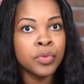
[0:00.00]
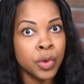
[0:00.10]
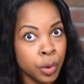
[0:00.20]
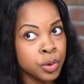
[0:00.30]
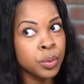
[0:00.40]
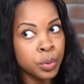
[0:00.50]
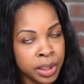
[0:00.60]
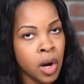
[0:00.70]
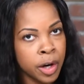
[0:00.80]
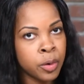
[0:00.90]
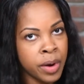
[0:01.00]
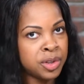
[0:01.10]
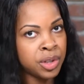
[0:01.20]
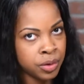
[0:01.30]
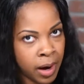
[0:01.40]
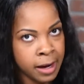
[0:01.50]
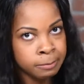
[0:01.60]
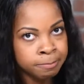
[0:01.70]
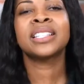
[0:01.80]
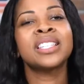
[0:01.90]
Those are really hard questions, right?
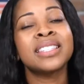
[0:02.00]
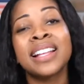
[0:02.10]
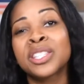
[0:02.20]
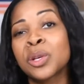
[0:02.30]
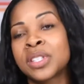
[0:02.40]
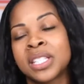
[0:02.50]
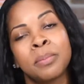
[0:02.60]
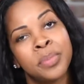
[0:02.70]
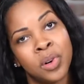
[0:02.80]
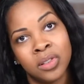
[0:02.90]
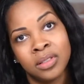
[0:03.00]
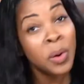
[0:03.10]
It's just not so simple.